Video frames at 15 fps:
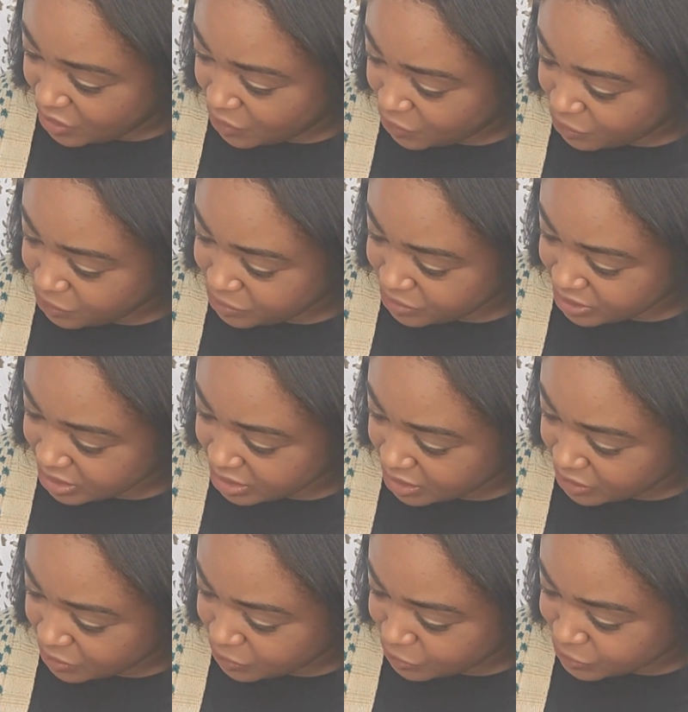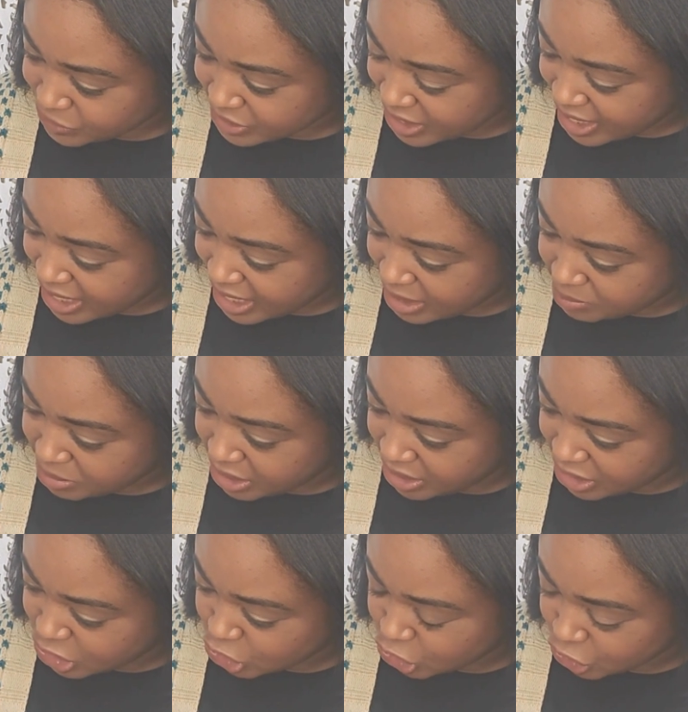only goes up
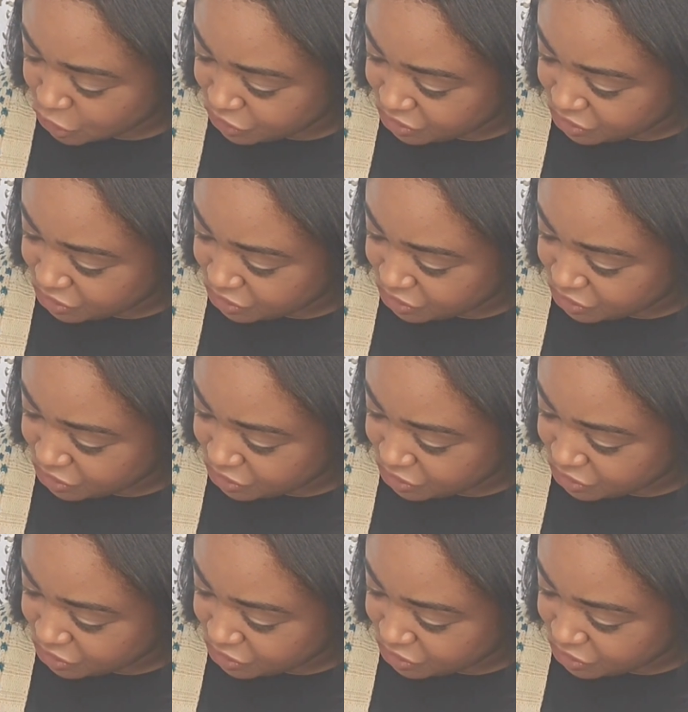to